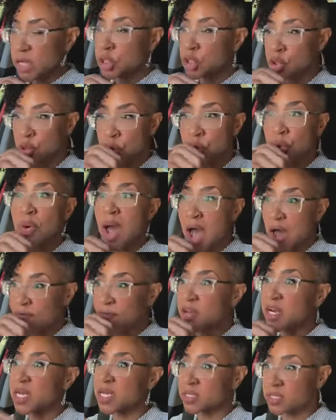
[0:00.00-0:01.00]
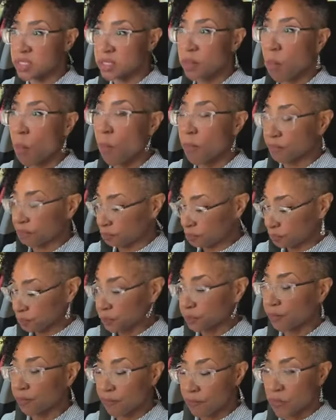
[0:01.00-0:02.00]
true confidence
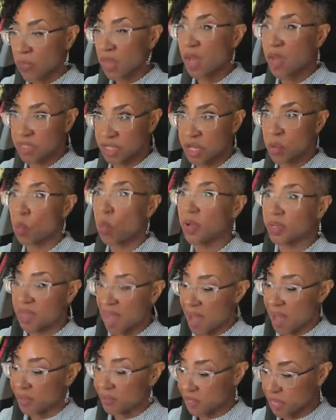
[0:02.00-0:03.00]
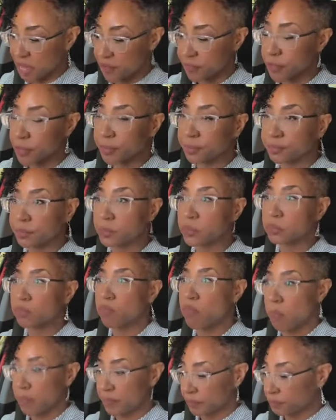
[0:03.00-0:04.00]
is in what God gave you.
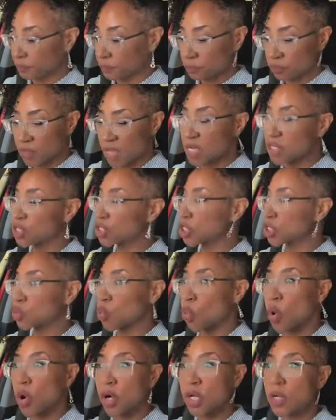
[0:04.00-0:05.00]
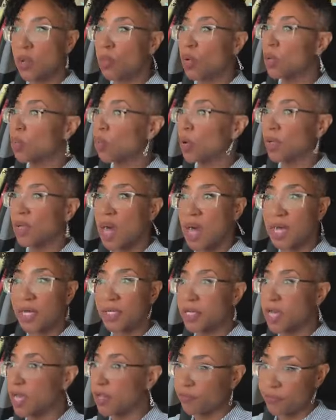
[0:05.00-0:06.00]
It's just working with what
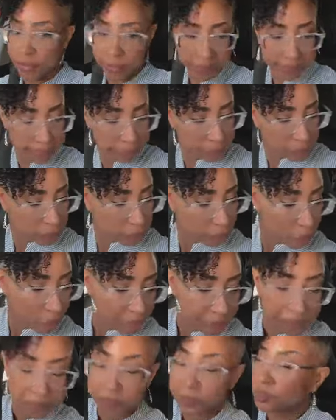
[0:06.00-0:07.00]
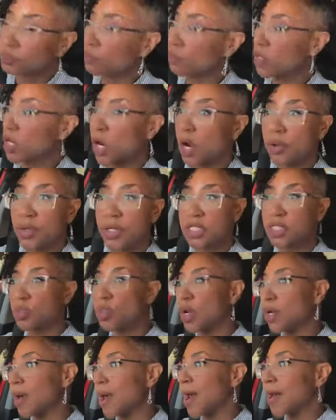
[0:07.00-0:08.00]
God gave you. You know, this is
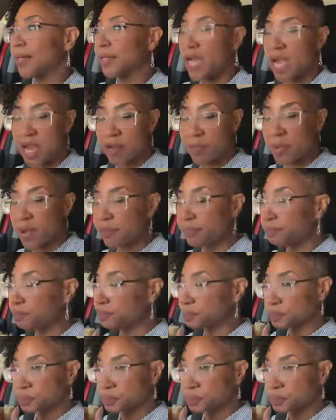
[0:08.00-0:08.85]
what God gave me.